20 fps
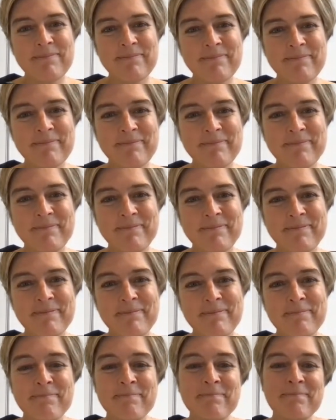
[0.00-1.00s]

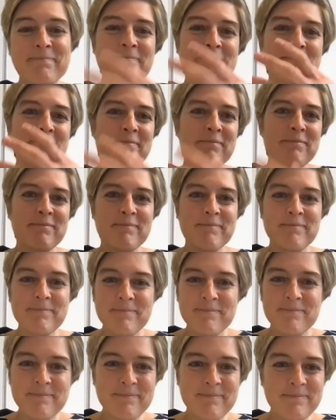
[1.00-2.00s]

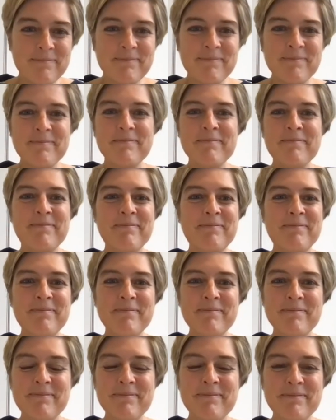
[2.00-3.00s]

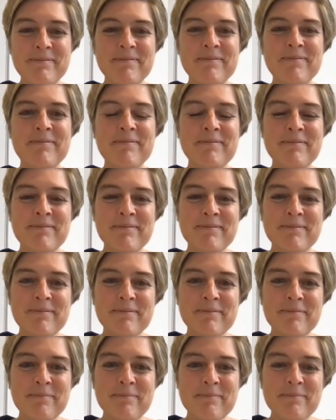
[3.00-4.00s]

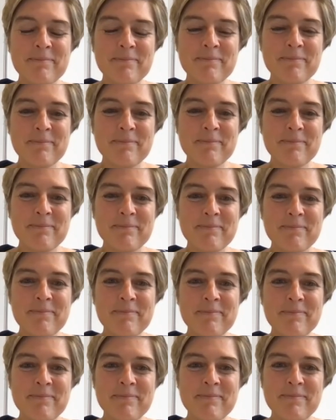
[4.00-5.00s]

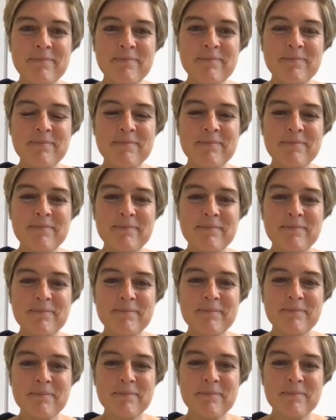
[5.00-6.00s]

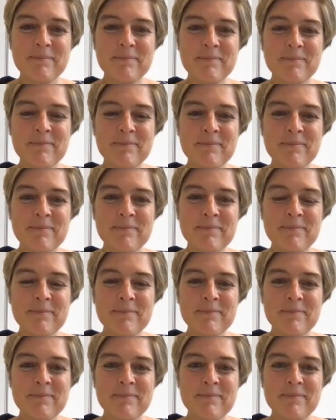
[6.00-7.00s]

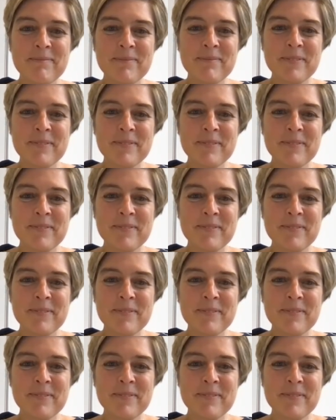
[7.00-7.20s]
This person isn't speaking.